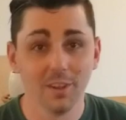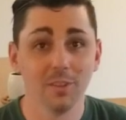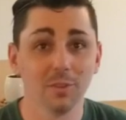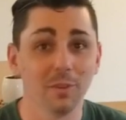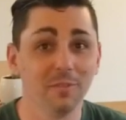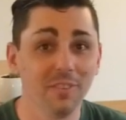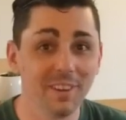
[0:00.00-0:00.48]

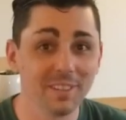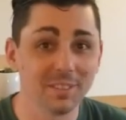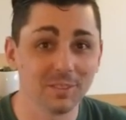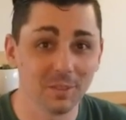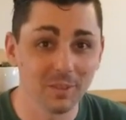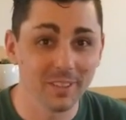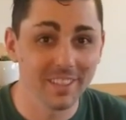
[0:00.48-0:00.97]
So funny
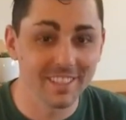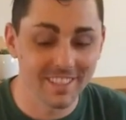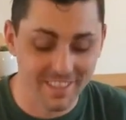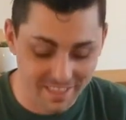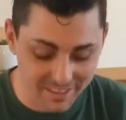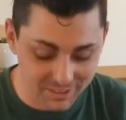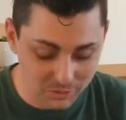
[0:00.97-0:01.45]
story,
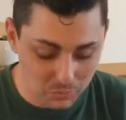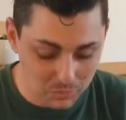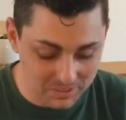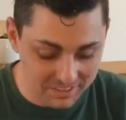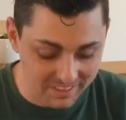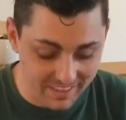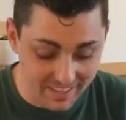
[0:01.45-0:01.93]
this
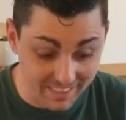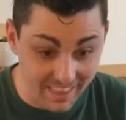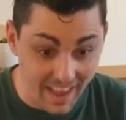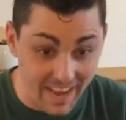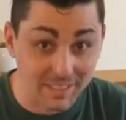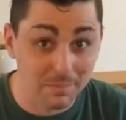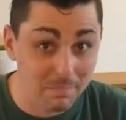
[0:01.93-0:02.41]
was the
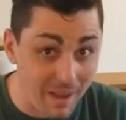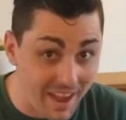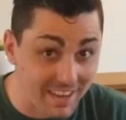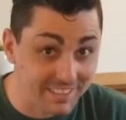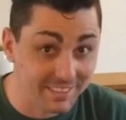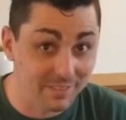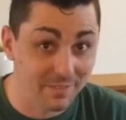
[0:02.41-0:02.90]
last
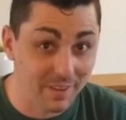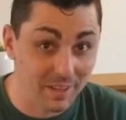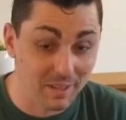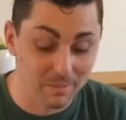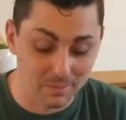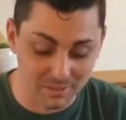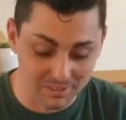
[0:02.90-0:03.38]
box
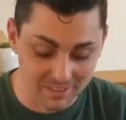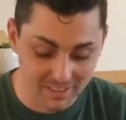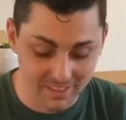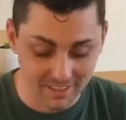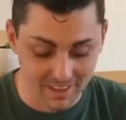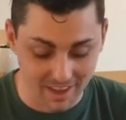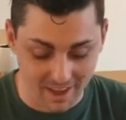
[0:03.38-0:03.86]
available
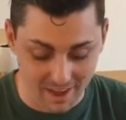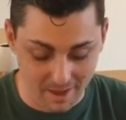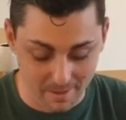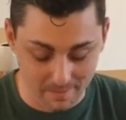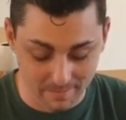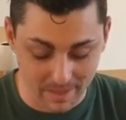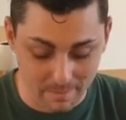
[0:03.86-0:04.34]

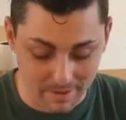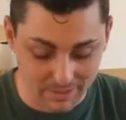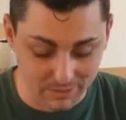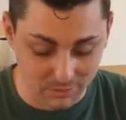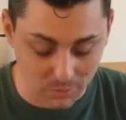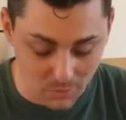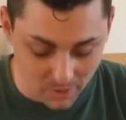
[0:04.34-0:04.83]
at my
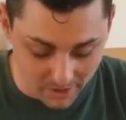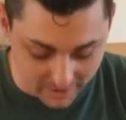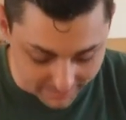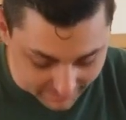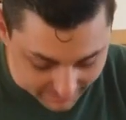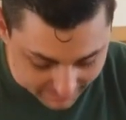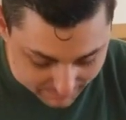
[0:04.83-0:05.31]
store,
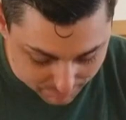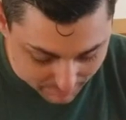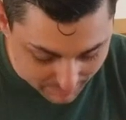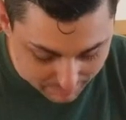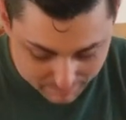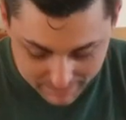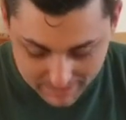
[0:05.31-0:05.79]
and it's
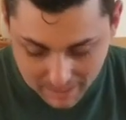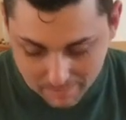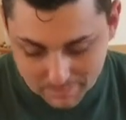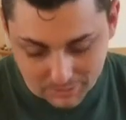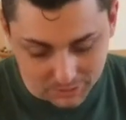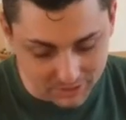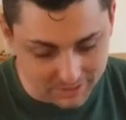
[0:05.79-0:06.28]
pretty beat up
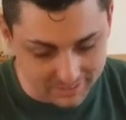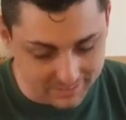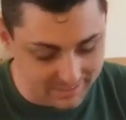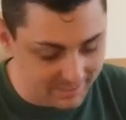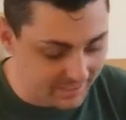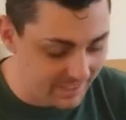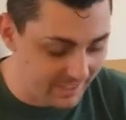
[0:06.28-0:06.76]
as you can
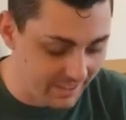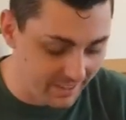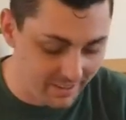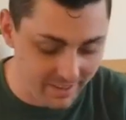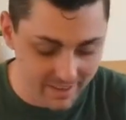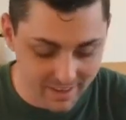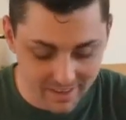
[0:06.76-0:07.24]
see here,